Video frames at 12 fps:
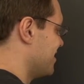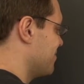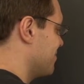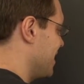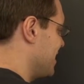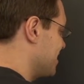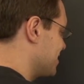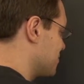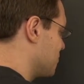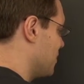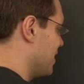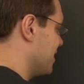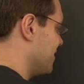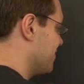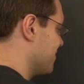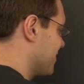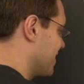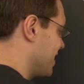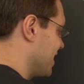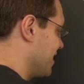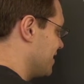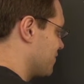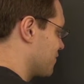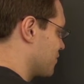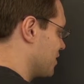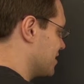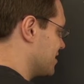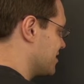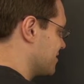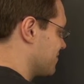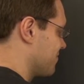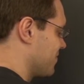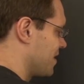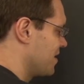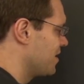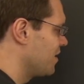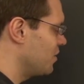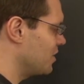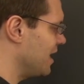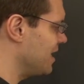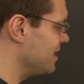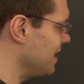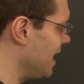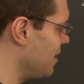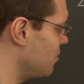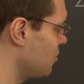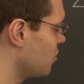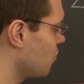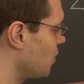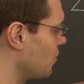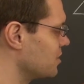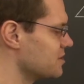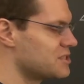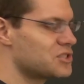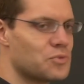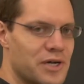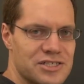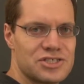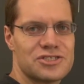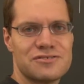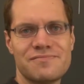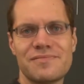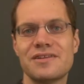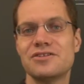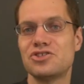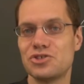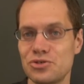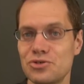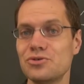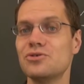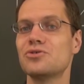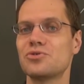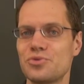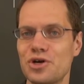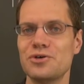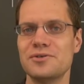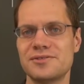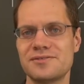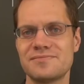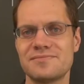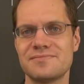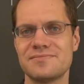minus 1 in front. Okay, and now we will switch the two rows.